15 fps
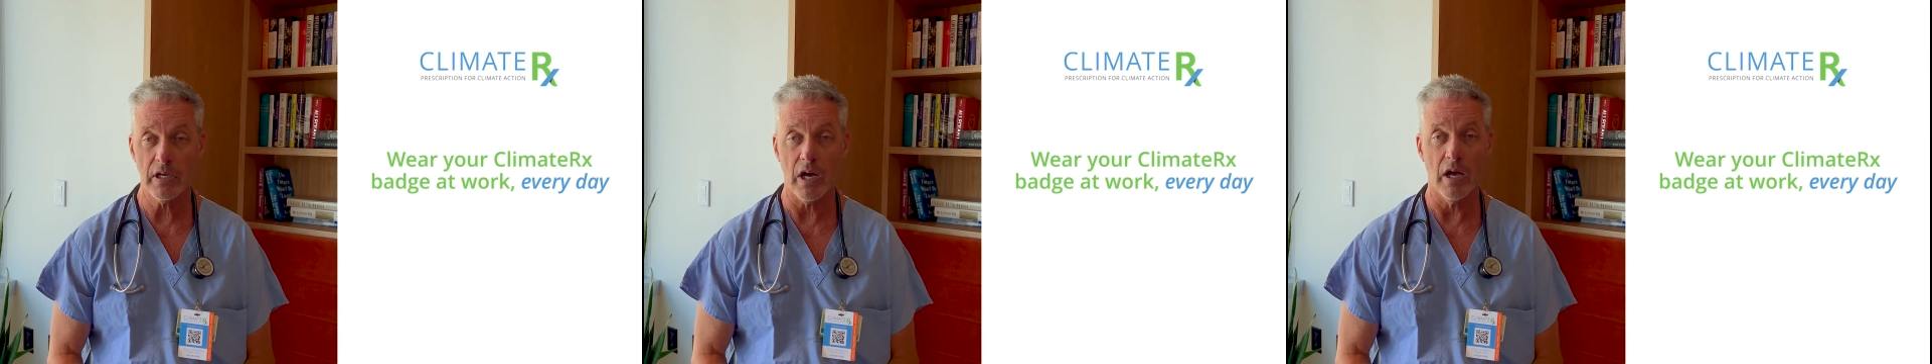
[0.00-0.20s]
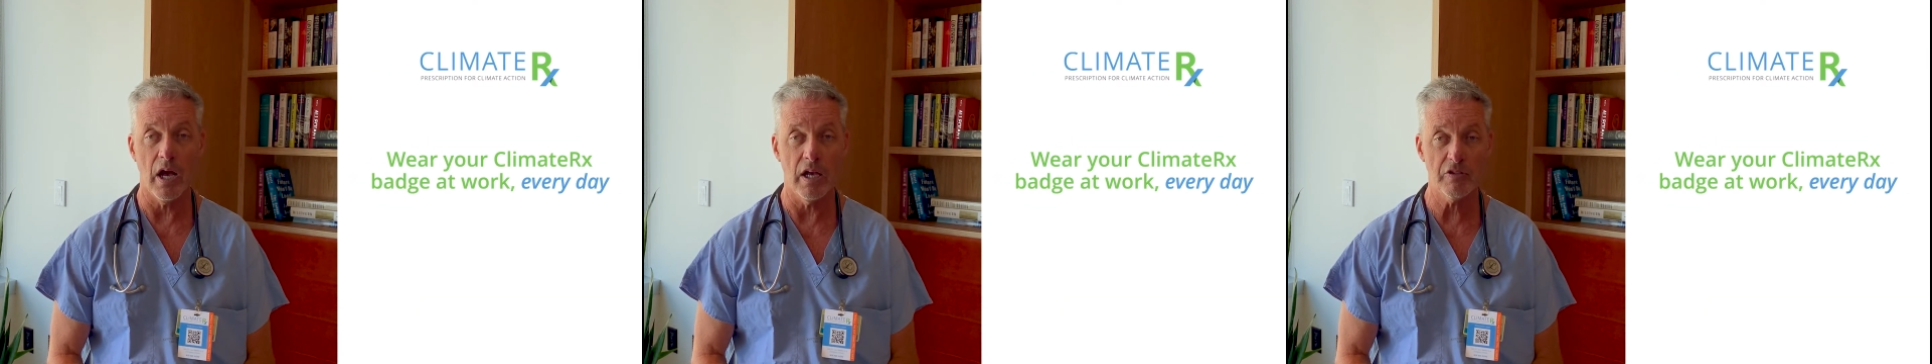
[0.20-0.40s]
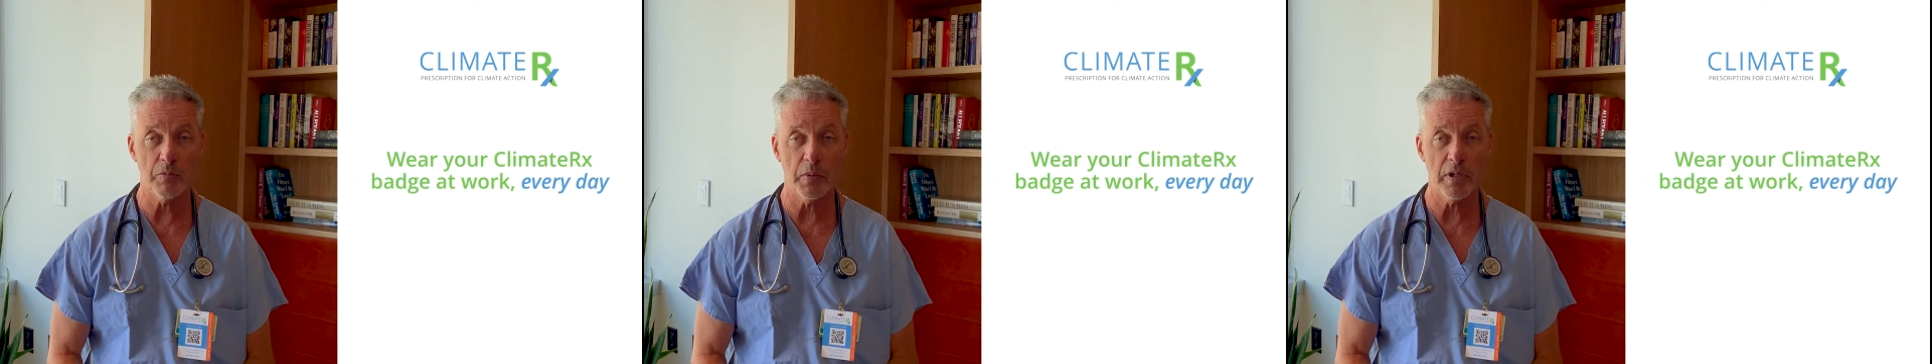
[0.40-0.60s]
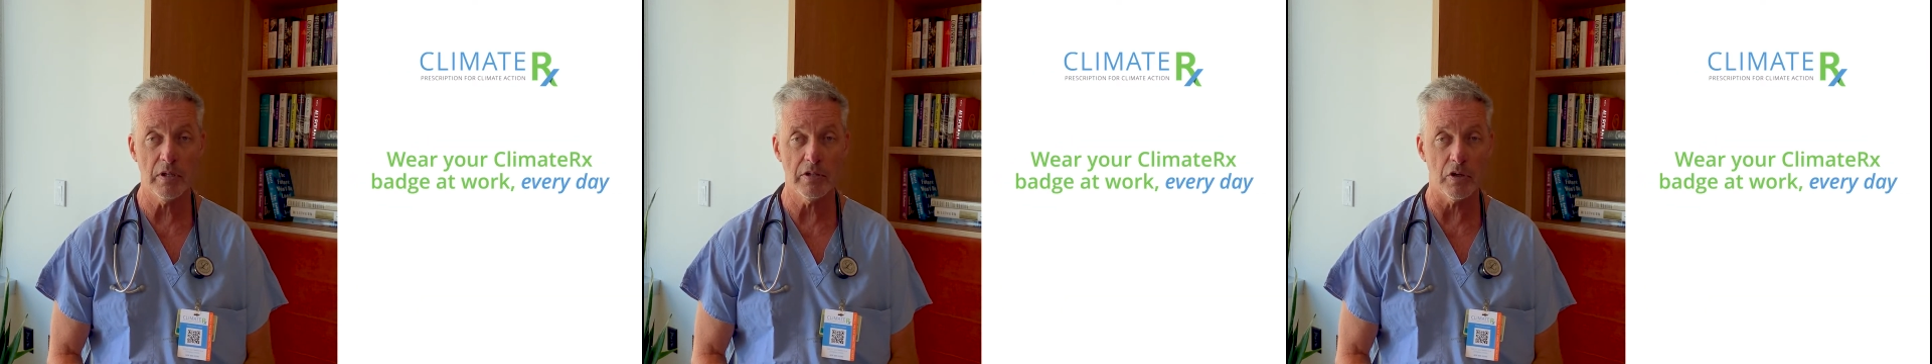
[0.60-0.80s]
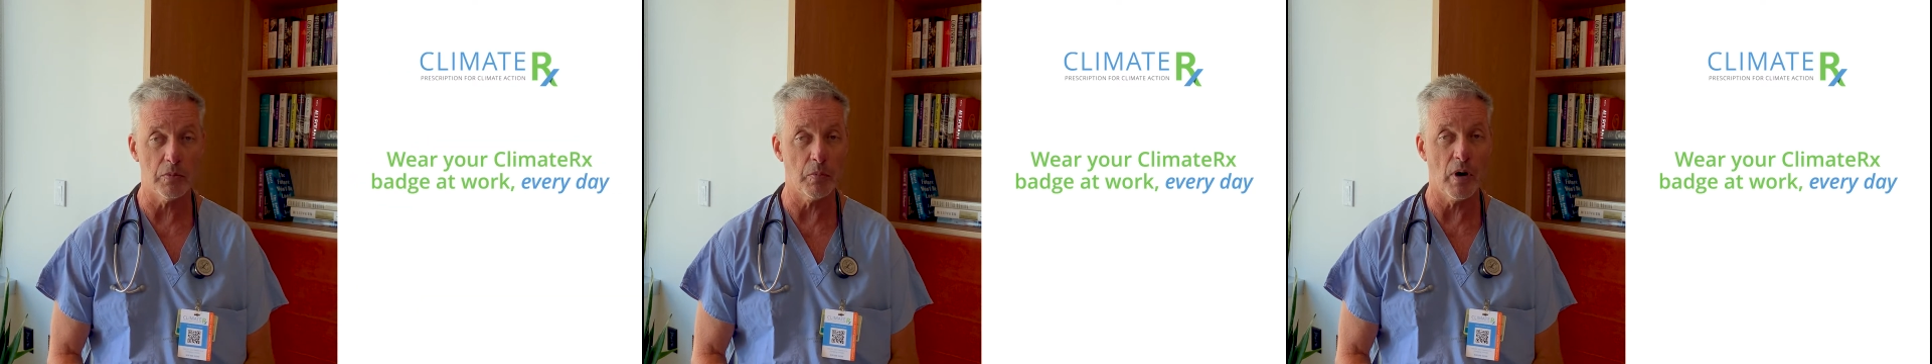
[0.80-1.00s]
a hospital,
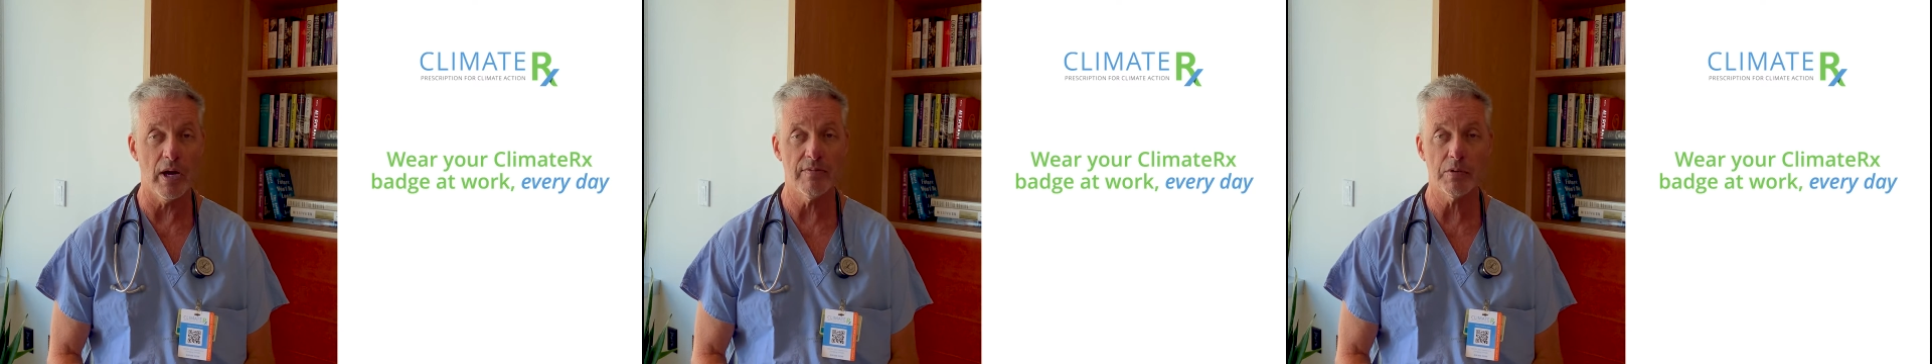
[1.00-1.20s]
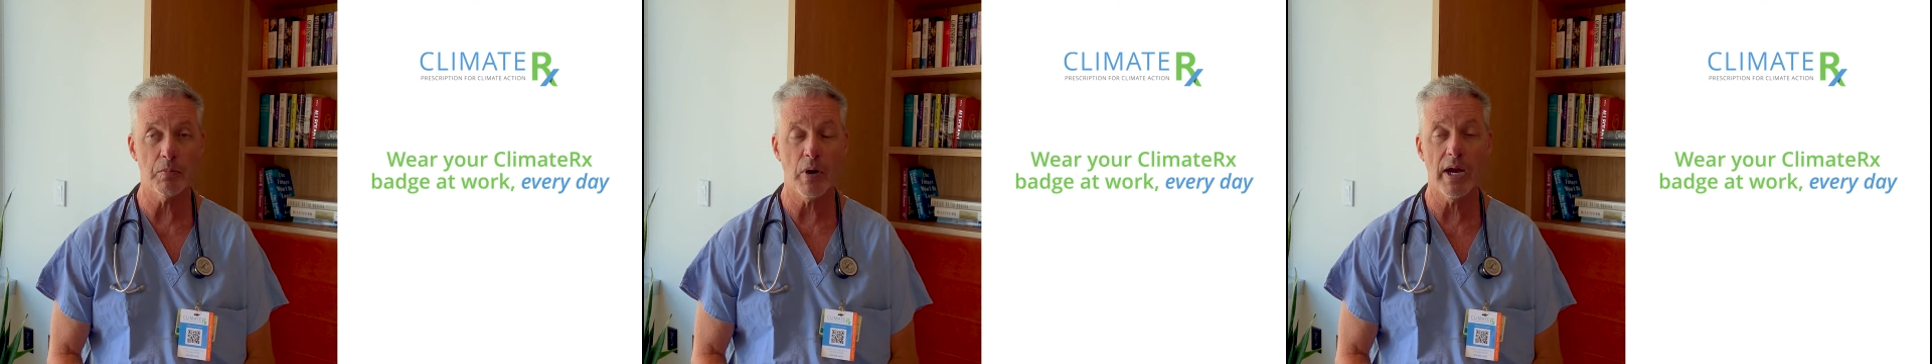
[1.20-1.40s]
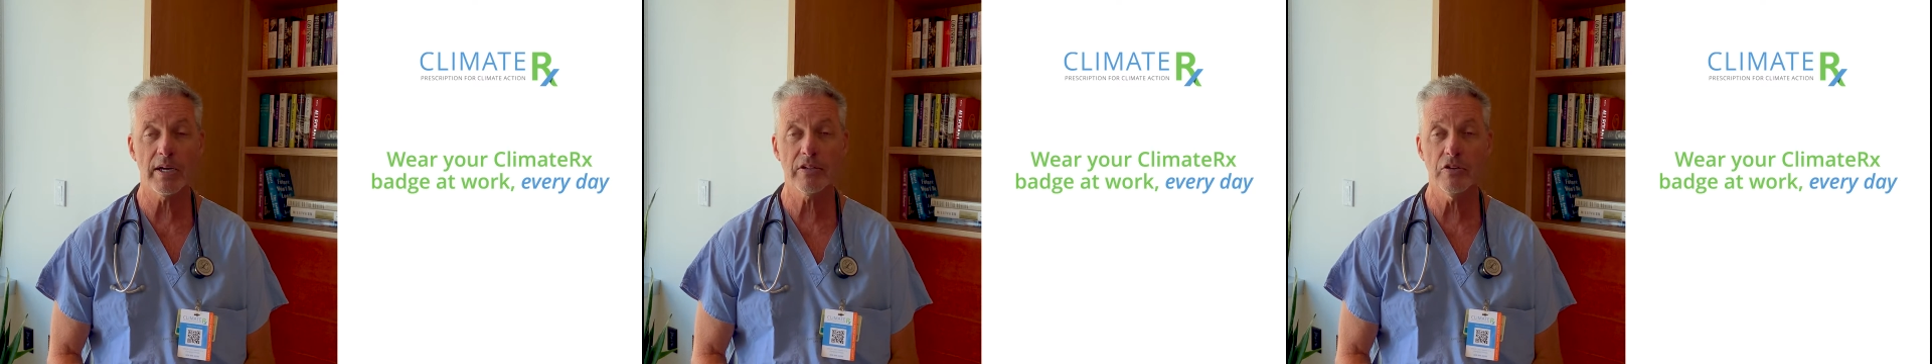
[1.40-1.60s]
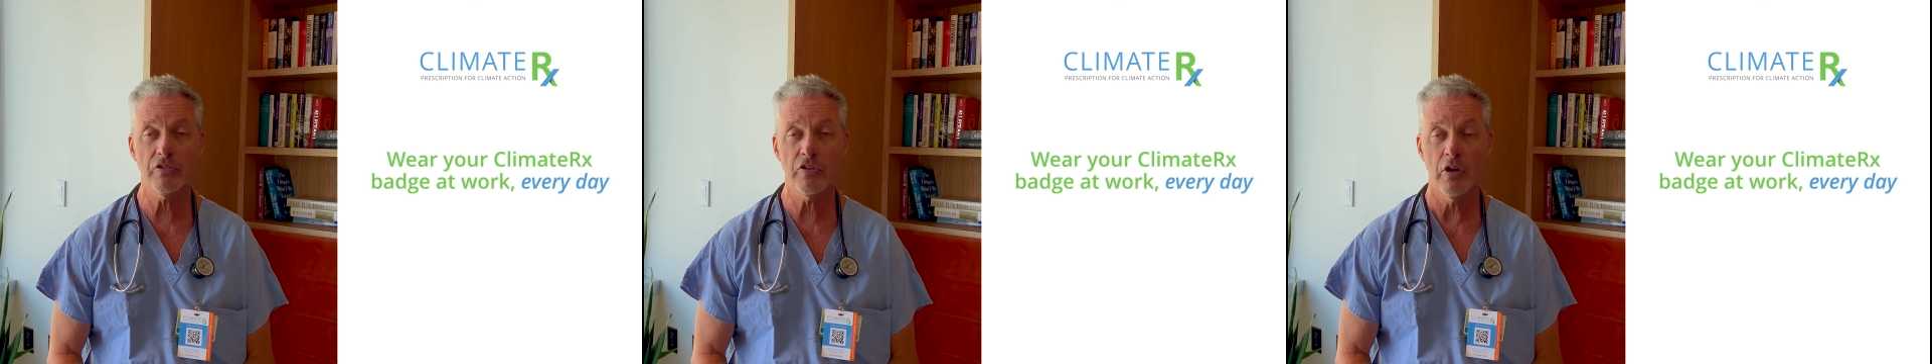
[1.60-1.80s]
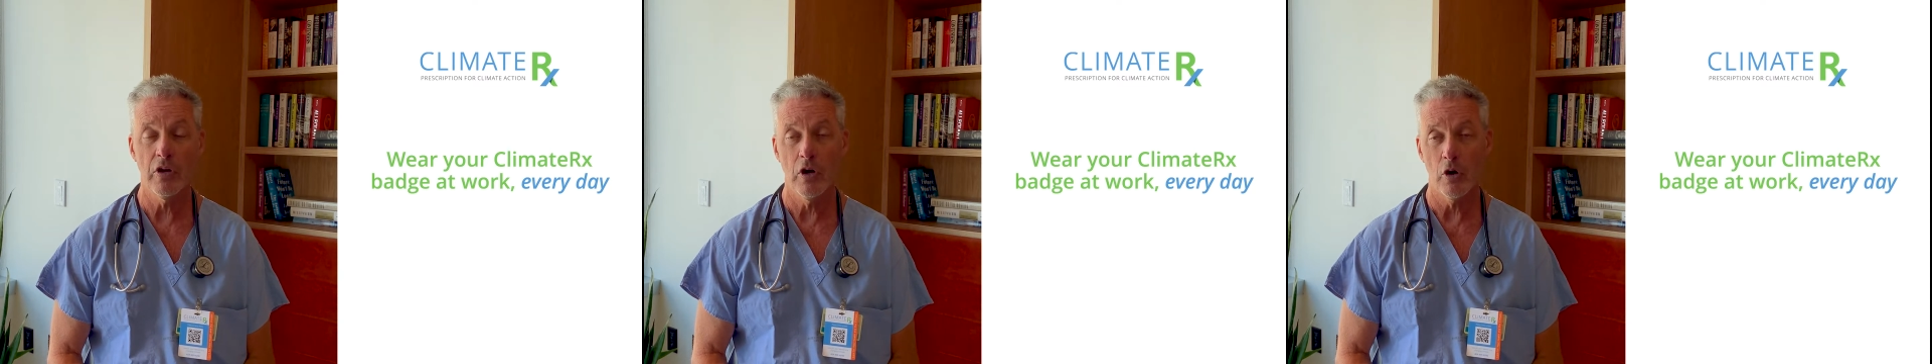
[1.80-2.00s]
your private practice,